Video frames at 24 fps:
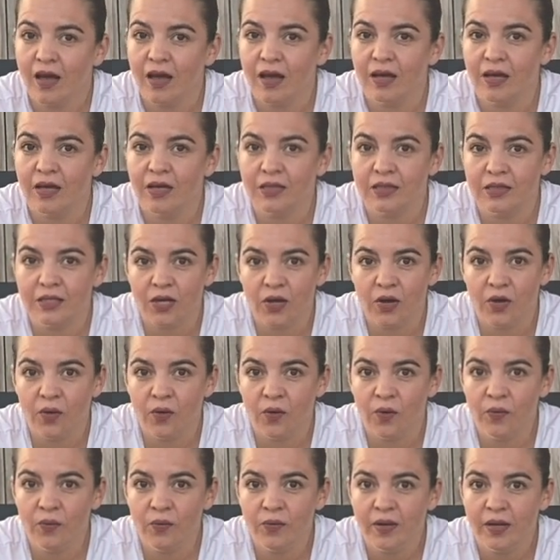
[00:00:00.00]
a
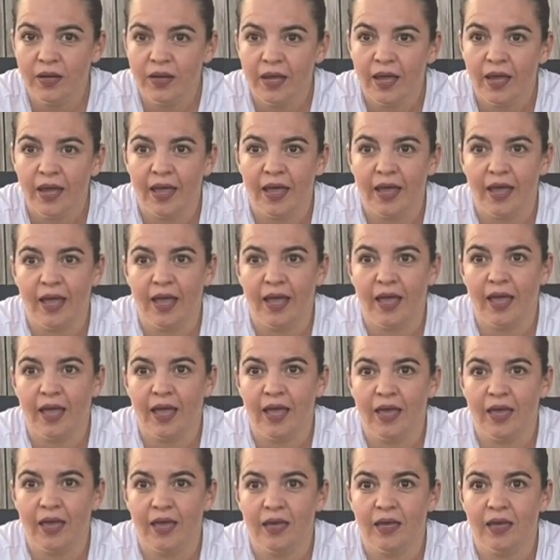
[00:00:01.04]
hello,
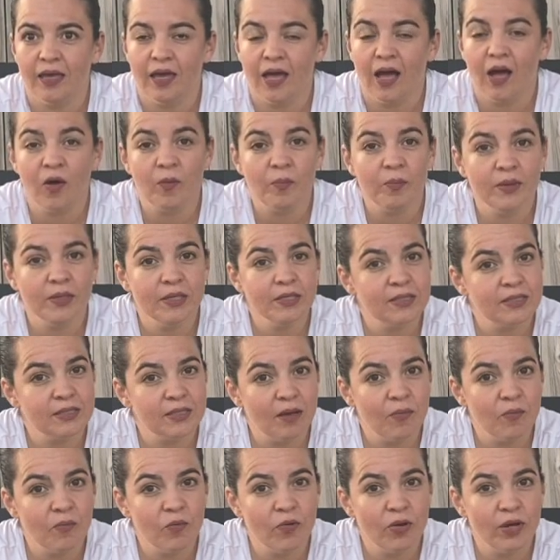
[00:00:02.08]
a helping
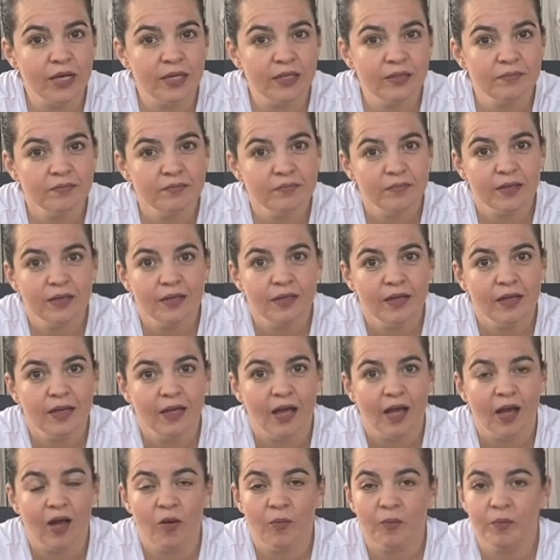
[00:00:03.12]
someone,
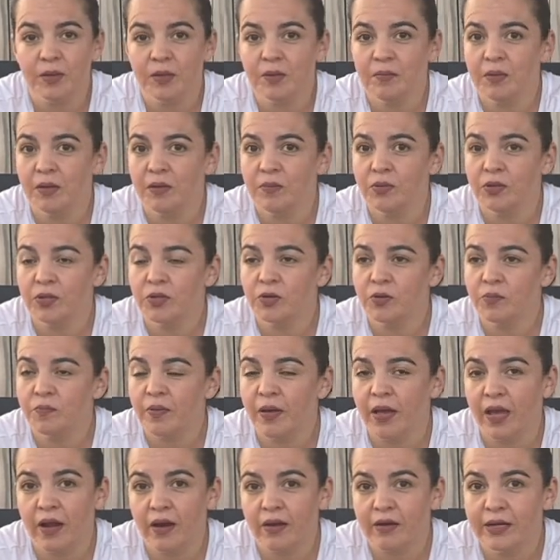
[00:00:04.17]
helping maybe your
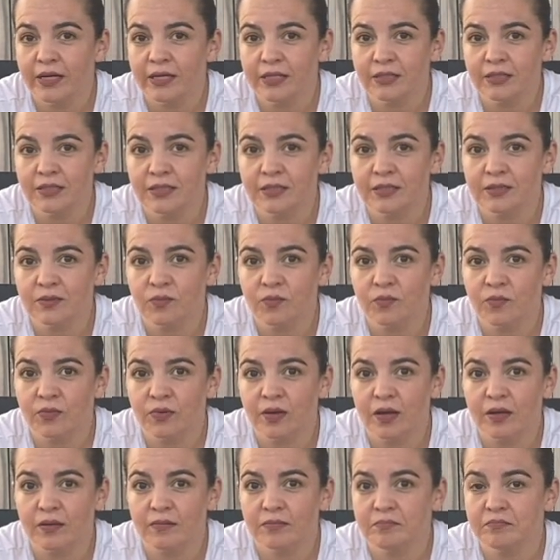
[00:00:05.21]
parents
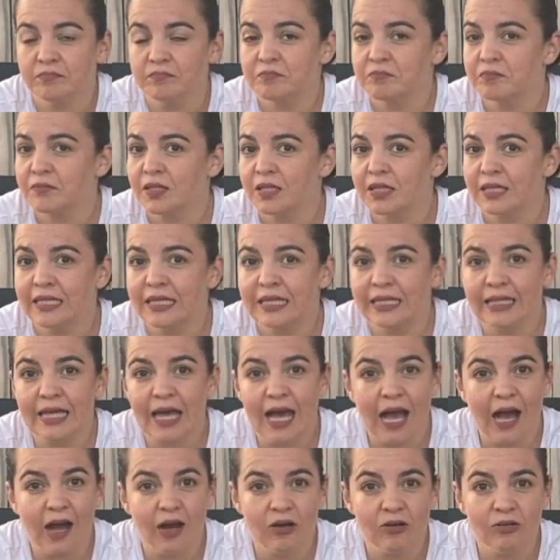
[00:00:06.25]
clean the
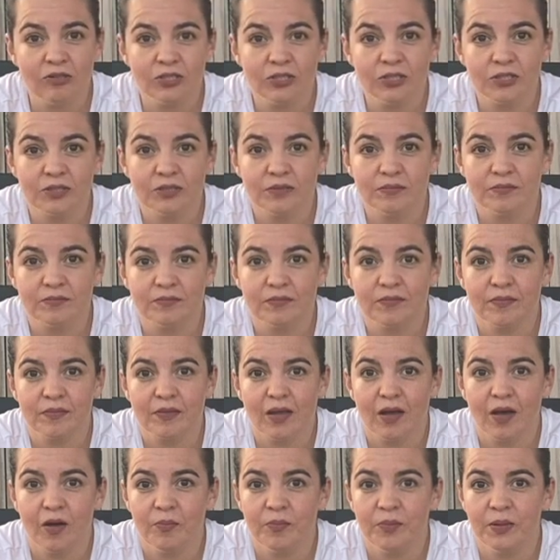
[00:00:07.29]
house,
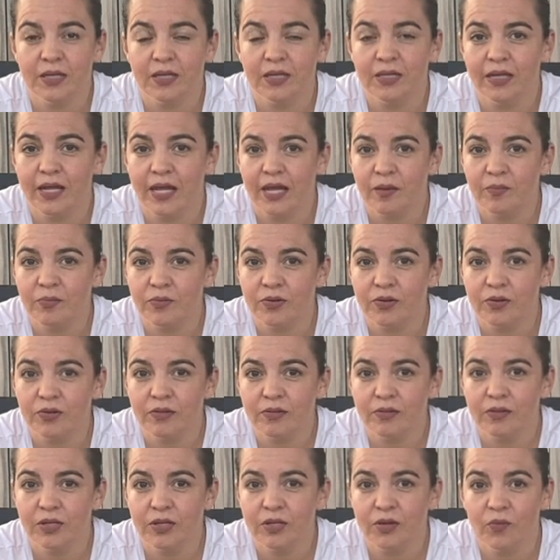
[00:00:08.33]
helping a neighbor,
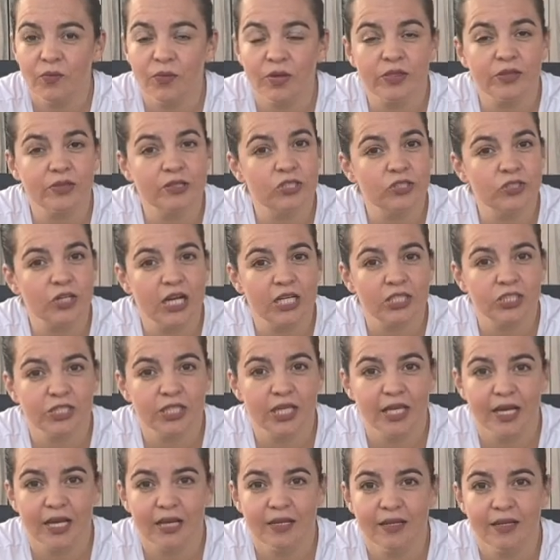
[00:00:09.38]
with their trash
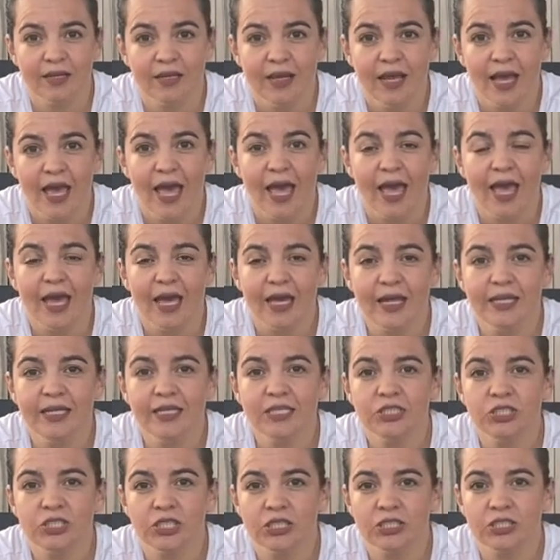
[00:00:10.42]
can.
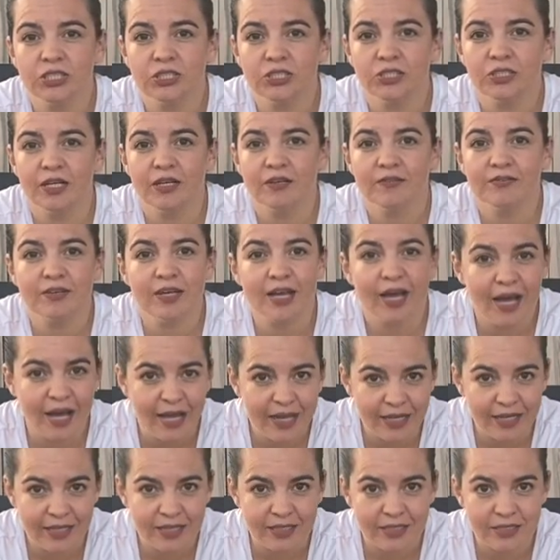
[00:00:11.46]
Any gesture of
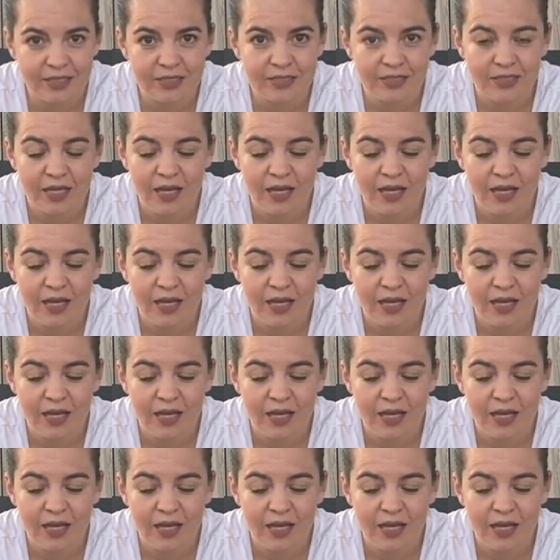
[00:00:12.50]
kindness